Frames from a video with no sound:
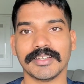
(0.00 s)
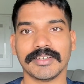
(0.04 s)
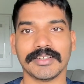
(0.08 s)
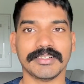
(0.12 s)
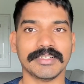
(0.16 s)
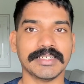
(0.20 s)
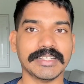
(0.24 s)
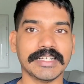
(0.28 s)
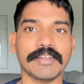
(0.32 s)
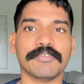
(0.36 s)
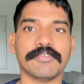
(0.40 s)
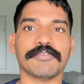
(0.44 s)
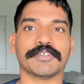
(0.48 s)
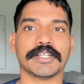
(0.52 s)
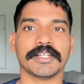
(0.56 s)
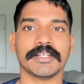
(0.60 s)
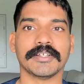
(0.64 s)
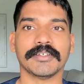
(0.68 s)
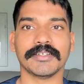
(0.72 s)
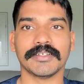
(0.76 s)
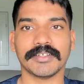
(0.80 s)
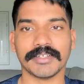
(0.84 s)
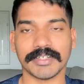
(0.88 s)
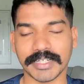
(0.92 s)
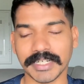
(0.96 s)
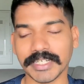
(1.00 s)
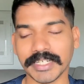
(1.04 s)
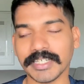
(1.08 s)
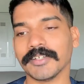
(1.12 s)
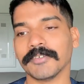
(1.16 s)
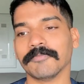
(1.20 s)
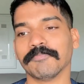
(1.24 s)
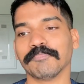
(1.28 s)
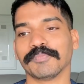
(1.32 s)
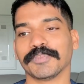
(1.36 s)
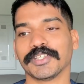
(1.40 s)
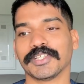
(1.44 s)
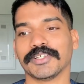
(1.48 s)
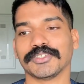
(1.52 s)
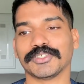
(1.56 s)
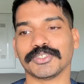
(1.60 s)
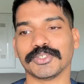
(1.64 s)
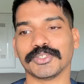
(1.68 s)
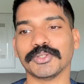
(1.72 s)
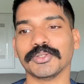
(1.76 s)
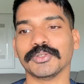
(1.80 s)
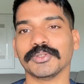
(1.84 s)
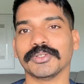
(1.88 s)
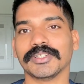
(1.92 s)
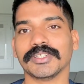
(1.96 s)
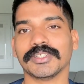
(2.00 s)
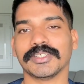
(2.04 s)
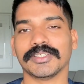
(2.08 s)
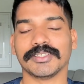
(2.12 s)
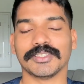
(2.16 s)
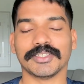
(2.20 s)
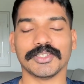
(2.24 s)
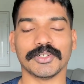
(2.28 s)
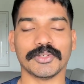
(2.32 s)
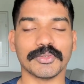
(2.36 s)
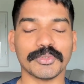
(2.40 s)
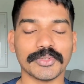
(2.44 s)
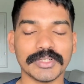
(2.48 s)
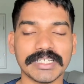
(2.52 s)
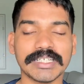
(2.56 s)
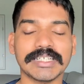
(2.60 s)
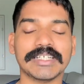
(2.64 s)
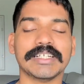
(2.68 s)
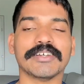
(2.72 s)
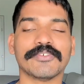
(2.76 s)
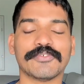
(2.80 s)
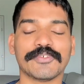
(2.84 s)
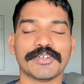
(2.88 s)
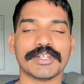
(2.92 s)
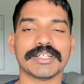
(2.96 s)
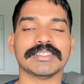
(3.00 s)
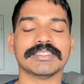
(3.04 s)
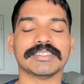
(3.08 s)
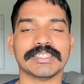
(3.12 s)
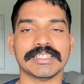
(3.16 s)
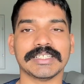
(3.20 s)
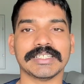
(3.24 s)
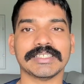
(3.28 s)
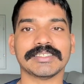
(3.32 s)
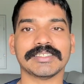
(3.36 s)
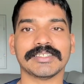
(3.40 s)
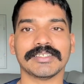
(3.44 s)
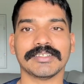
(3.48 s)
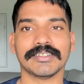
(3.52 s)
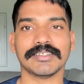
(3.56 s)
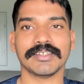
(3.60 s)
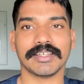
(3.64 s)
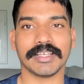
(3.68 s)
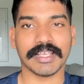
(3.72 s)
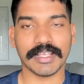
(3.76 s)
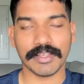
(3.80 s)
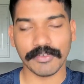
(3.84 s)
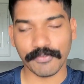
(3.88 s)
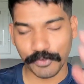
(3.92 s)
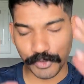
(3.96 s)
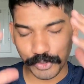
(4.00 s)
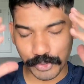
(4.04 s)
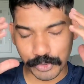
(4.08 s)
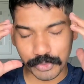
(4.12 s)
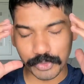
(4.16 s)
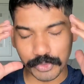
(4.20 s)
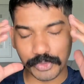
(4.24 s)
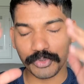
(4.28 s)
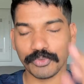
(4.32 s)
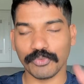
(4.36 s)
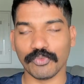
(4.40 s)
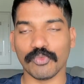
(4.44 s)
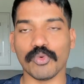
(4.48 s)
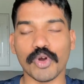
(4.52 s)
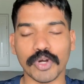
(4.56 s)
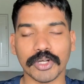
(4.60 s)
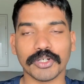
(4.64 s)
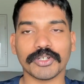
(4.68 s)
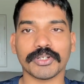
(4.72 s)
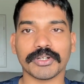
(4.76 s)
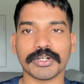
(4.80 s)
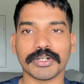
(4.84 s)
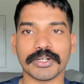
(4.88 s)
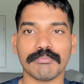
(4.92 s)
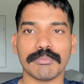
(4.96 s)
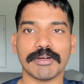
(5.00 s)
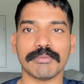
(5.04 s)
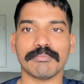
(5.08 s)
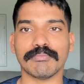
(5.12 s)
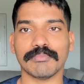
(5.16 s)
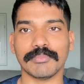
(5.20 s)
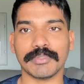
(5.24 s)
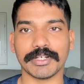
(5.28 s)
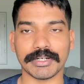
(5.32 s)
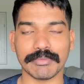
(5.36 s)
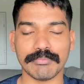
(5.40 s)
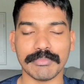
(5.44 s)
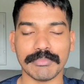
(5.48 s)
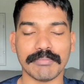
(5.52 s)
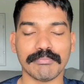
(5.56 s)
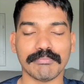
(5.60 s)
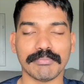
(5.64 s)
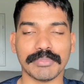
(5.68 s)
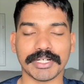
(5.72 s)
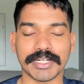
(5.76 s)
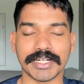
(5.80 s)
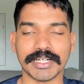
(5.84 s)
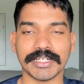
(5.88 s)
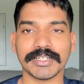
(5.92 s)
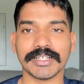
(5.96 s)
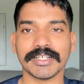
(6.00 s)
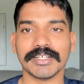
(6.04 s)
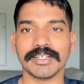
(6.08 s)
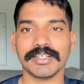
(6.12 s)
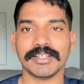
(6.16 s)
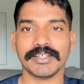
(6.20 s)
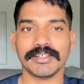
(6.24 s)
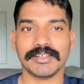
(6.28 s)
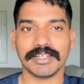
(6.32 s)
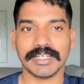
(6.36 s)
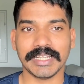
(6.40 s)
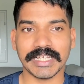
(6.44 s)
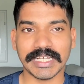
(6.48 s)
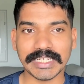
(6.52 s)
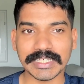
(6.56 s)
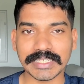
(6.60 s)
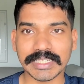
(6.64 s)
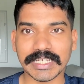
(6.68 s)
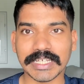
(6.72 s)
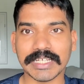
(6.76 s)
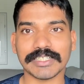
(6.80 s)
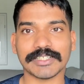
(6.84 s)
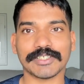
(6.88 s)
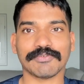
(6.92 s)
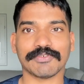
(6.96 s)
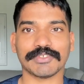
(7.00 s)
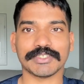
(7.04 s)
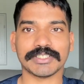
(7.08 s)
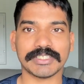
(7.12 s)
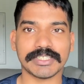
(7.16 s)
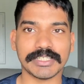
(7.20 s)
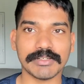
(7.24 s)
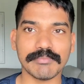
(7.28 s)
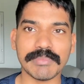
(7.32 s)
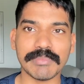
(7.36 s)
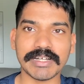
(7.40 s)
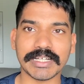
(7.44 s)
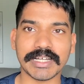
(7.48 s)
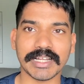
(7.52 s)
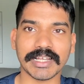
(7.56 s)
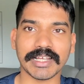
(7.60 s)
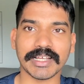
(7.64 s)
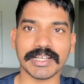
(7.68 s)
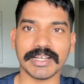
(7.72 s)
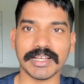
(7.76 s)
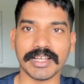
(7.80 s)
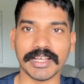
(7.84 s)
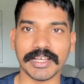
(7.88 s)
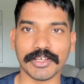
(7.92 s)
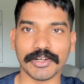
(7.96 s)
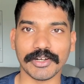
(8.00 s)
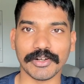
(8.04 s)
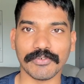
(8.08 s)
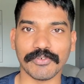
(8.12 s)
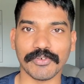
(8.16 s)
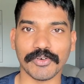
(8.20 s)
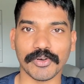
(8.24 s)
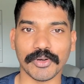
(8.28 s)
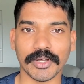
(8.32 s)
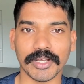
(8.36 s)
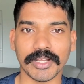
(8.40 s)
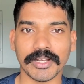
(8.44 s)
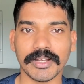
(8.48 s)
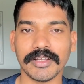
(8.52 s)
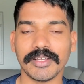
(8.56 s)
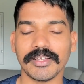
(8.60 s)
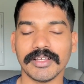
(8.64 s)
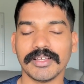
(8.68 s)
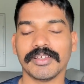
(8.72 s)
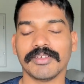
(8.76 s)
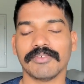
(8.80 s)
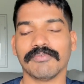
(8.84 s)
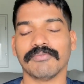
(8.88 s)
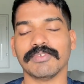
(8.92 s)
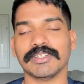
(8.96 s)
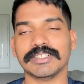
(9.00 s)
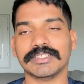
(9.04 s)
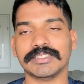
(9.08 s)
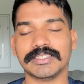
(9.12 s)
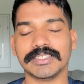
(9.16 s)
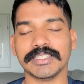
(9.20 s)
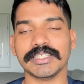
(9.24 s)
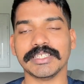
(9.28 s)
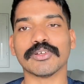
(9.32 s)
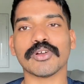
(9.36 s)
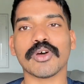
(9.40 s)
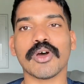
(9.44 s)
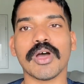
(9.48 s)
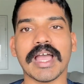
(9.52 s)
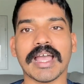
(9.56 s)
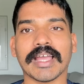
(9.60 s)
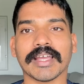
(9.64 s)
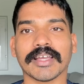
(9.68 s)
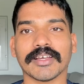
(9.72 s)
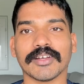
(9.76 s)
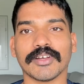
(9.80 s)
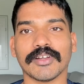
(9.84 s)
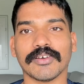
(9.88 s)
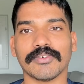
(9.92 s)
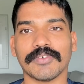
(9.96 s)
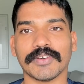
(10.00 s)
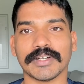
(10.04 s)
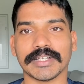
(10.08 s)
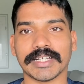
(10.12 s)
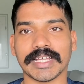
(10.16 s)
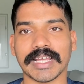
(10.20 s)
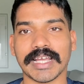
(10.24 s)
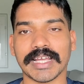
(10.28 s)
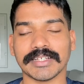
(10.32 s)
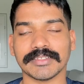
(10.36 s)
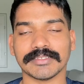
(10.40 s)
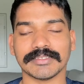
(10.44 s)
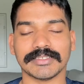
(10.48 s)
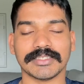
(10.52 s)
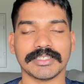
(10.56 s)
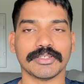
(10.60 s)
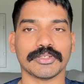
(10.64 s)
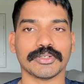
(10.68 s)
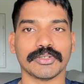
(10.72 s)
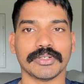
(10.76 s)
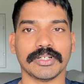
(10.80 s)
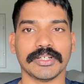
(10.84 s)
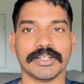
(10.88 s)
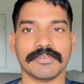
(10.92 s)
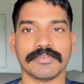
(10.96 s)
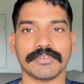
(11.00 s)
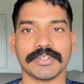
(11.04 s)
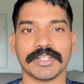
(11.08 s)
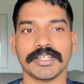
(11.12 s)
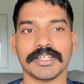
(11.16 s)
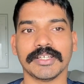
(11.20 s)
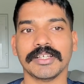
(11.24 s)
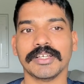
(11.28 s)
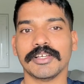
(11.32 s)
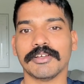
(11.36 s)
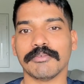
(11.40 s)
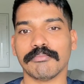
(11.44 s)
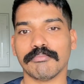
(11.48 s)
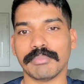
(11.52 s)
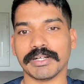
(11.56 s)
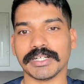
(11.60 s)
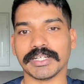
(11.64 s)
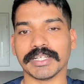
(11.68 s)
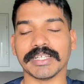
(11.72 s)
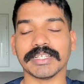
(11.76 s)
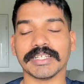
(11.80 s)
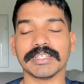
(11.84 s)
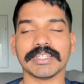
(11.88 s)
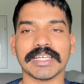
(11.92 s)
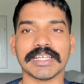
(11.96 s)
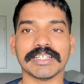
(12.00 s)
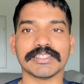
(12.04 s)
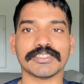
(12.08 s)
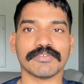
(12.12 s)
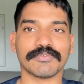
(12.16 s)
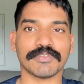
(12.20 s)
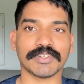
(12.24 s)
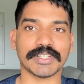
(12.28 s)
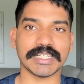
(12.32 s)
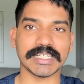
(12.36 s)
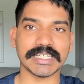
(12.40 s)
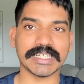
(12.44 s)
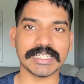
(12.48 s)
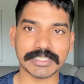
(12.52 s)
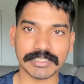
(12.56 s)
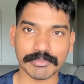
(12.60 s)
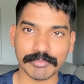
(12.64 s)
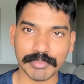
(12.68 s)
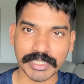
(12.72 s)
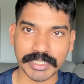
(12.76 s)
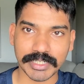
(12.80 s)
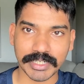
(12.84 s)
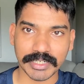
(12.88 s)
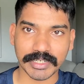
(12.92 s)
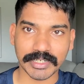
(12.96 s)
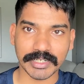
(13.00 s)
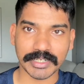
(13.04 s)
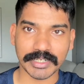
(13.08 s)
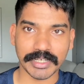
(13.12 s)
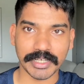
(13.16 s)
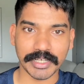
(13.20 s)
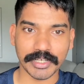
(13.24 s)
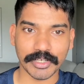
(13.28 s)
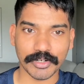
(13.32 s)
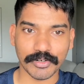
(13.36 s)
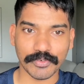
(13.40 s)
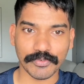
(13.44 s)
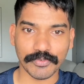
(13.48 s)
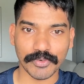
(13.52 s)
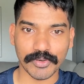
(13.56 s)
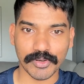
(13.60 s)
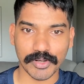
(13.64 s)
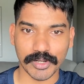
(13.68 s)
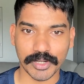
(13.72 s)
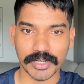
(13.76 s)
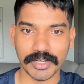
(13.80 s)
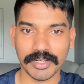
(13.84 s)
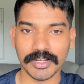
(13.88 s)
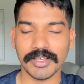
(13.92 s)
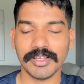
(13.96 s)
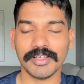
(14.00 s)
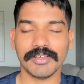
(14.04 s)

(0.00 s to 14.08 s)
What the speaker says: lift, right? So the only difference is, if you want to remember it, in case of a symmetrical aerofoil with zero angle of attack, zero lift. But in case of an asymmetrical aerofoil,